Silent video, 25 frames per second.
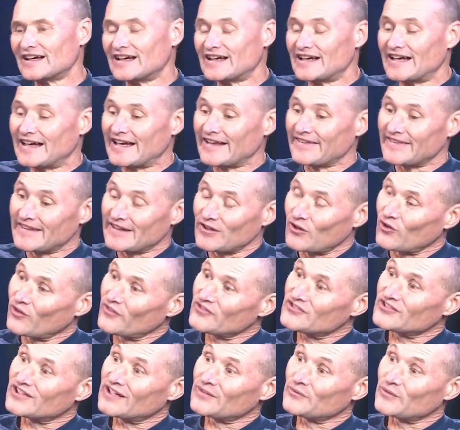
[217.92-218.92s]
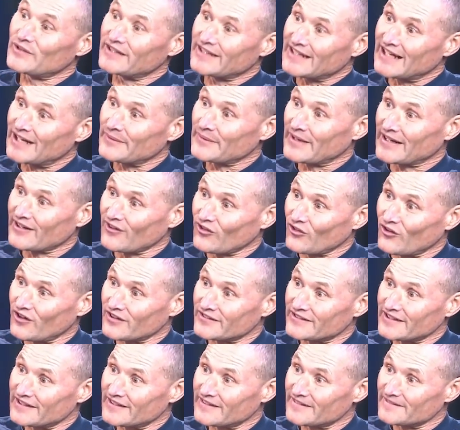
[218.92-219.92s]
and then all of a sudden we come out of
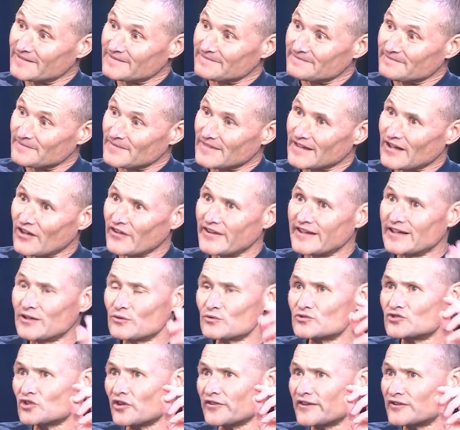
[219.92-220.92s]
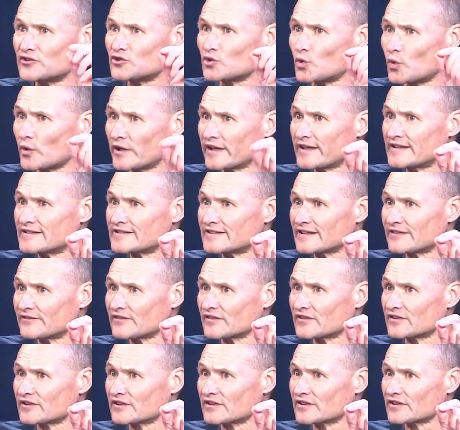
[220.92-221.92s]
lockdown. I think it was on the
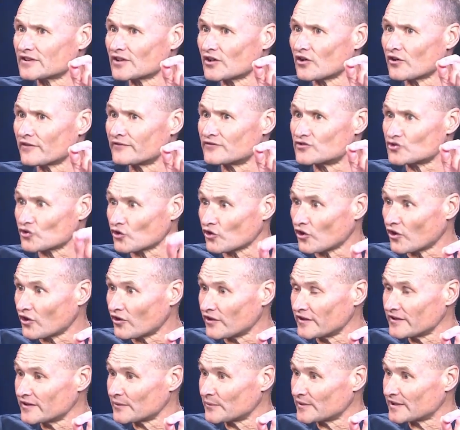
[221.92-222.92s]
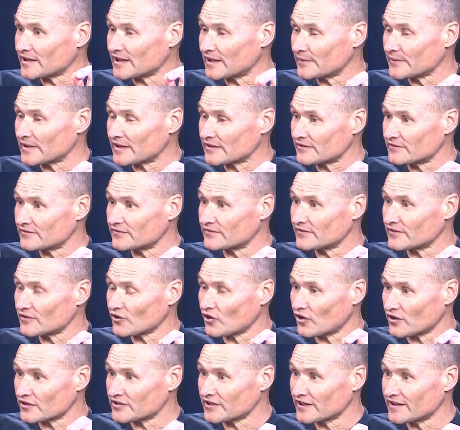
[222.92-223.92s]
27th of July that we come out of
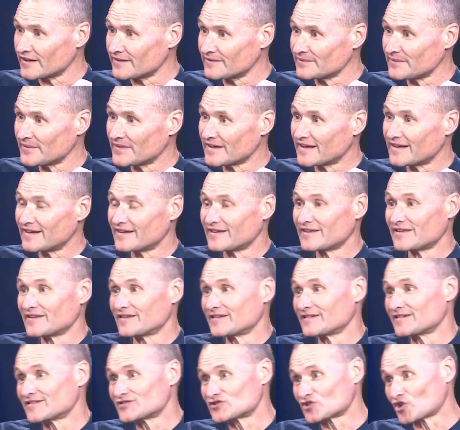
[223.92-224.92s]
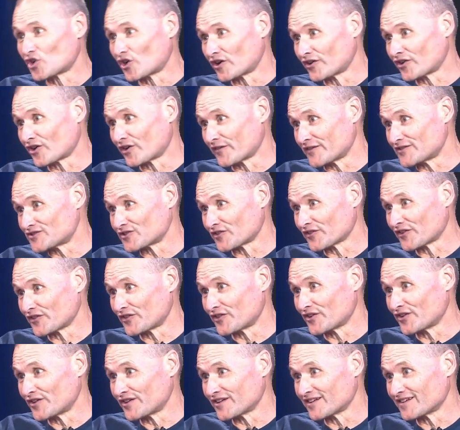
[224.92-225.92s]
lockdown. Skydiving's on the
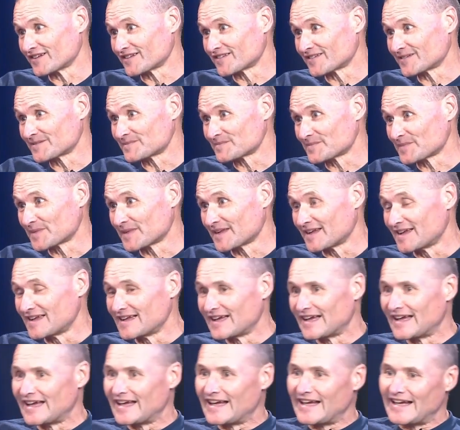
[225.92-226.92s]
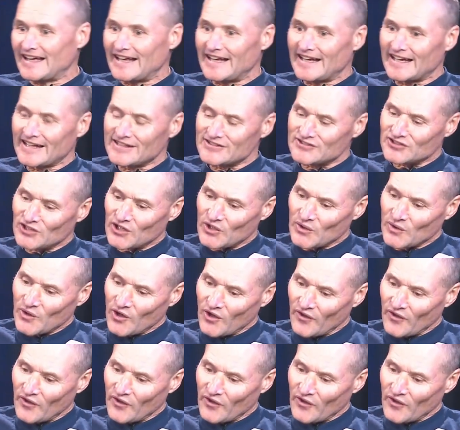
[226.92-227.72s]
30th. And so